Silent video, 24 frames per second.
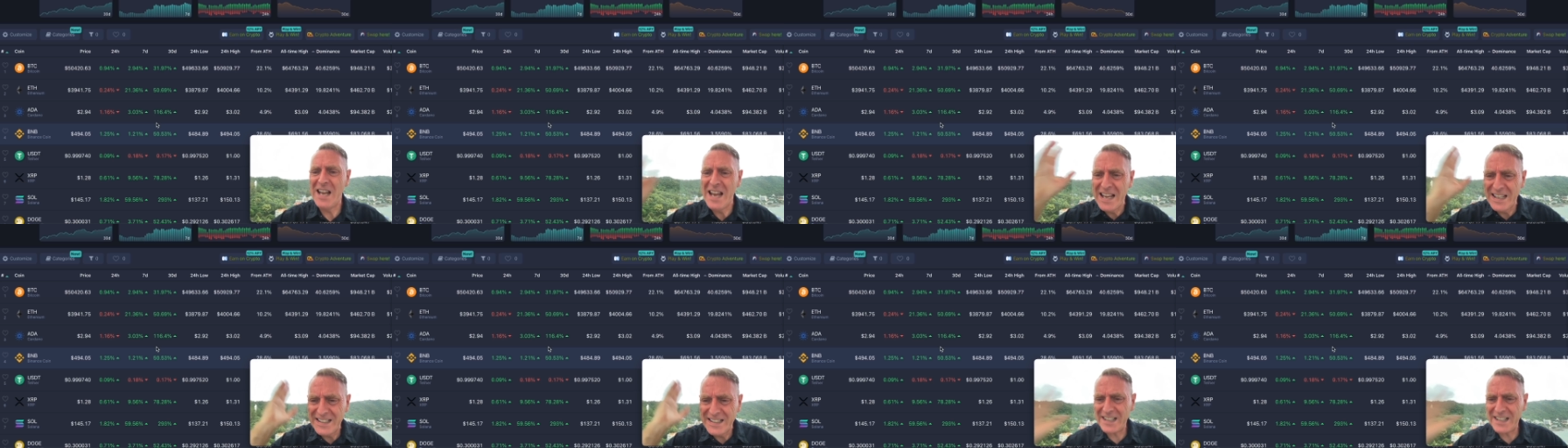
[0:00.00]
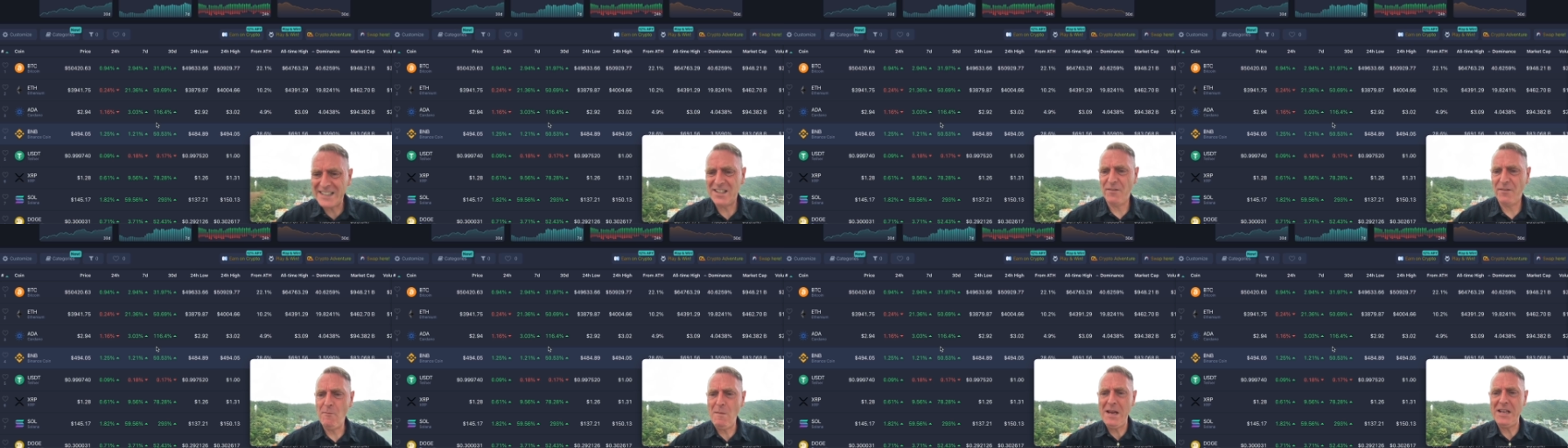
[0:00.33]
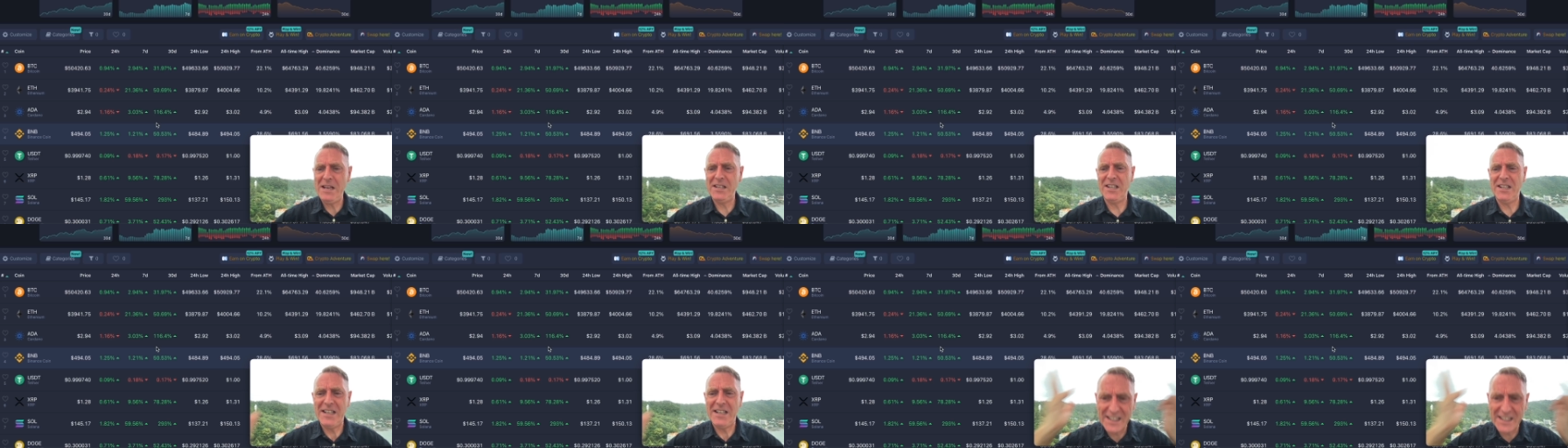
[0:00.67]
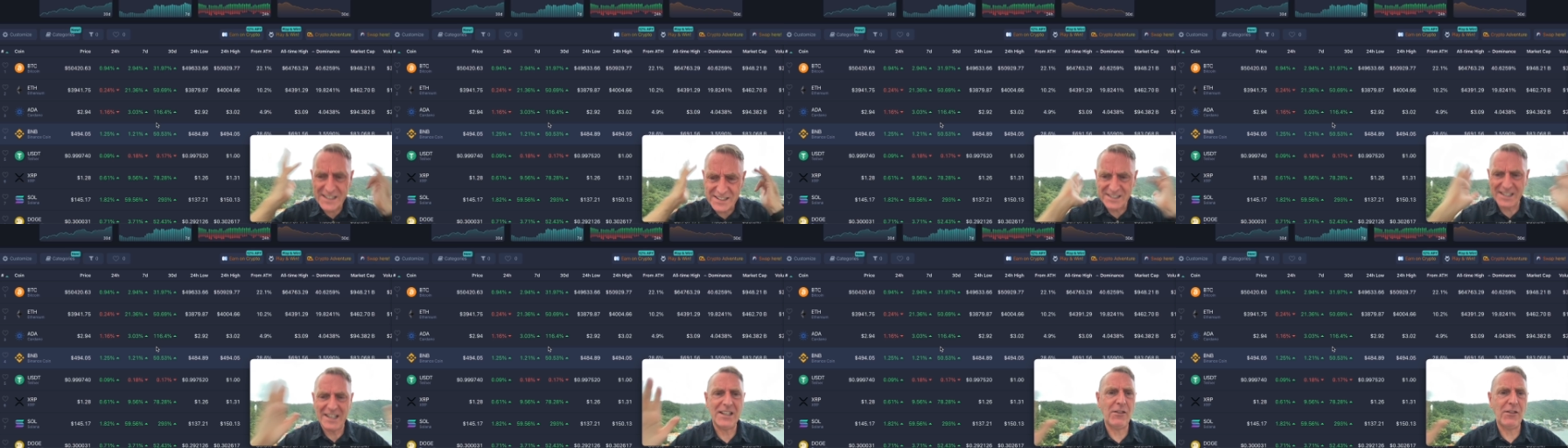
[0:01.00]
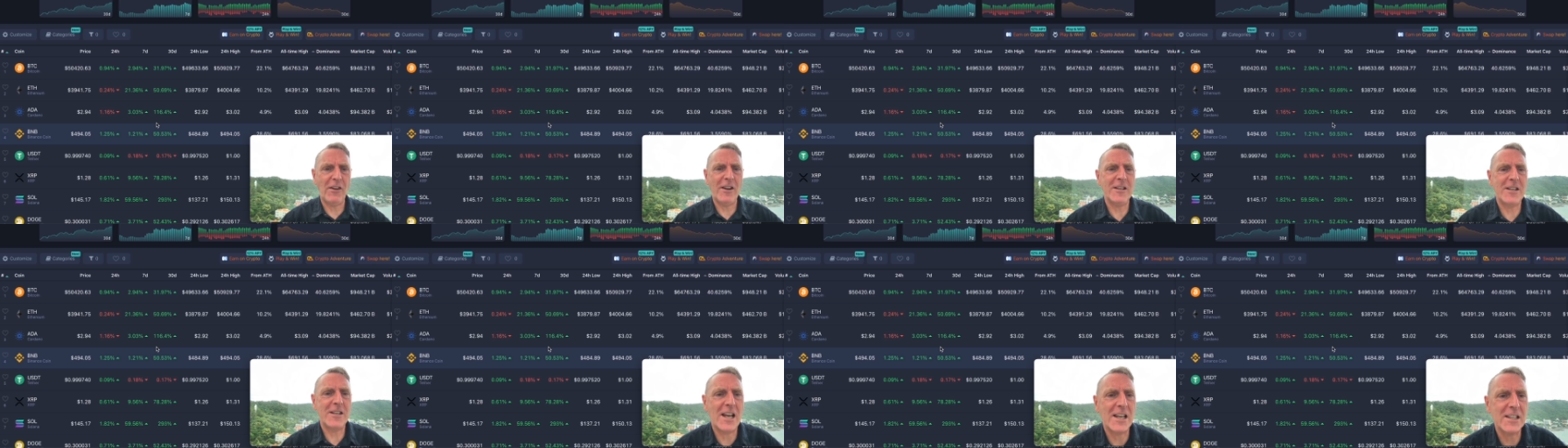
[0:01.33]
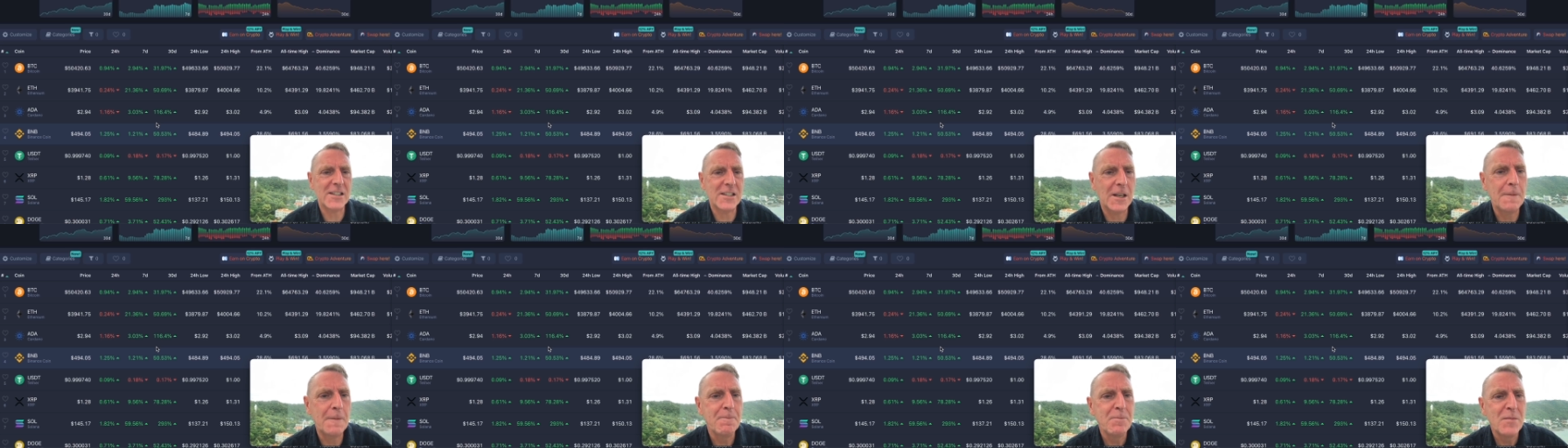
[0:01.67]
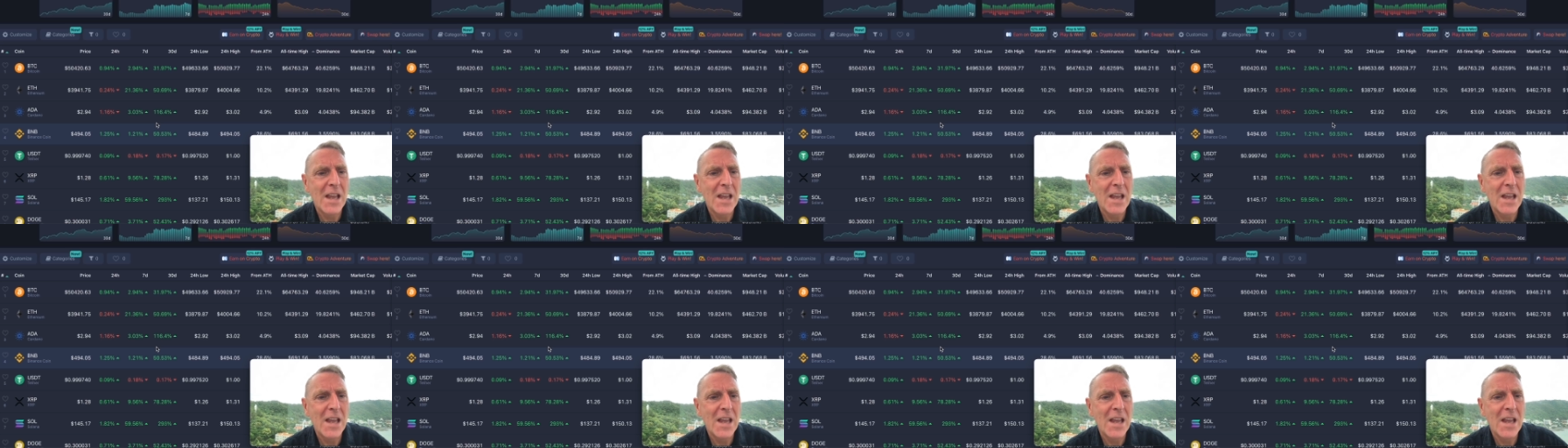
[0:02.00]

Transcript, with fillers: That's amazing, guys. That's fantastic.